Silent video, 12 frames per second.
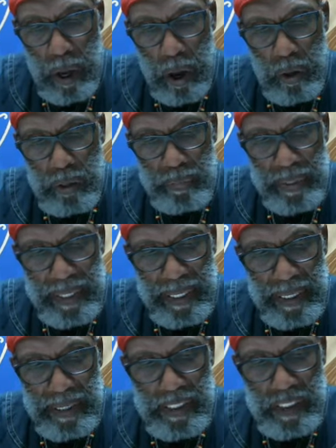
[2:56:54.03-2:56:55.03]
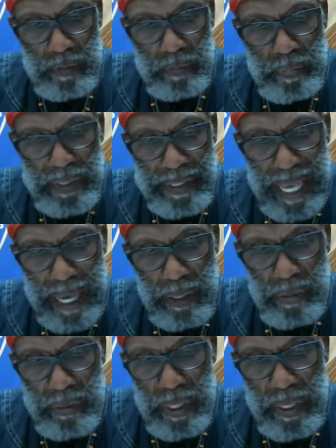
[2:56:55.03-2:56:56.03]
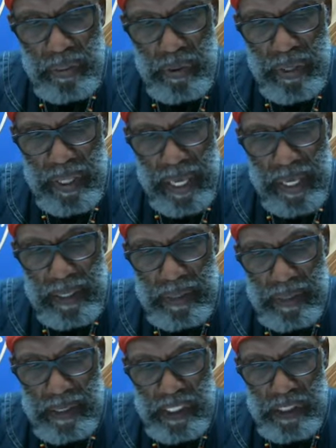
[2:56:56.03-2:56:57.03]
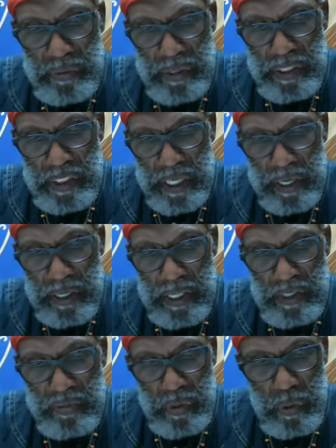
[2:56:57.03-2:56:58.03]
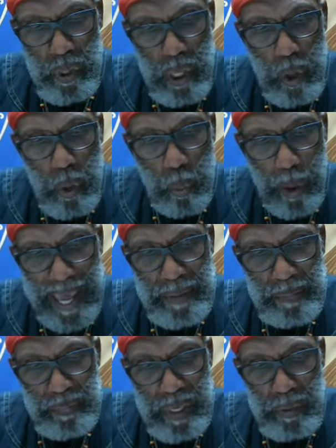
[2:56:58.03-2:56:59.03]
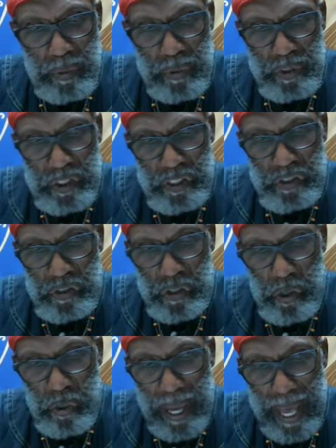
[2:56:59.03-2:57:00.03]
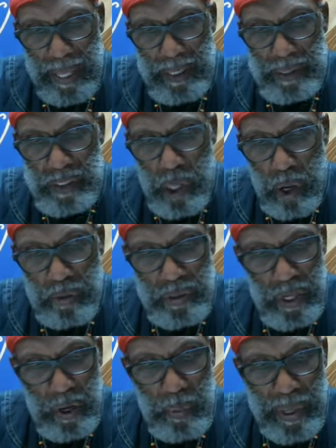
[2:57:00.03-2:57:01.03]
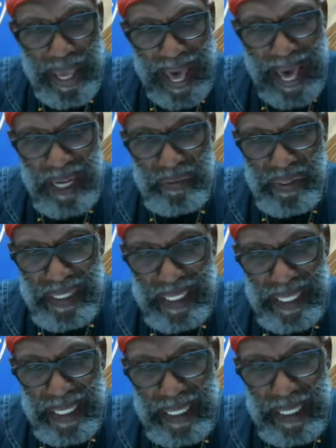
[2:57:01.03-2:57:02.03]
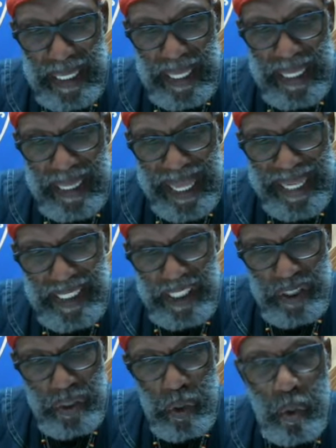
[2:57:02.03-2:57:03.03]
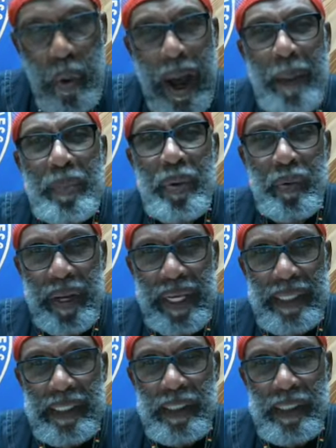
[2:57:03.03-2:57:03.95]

Alderman Nicholas Sposato, 38th District, shared his view. White people just know how to talk their way out of a ticket. They just cooperate,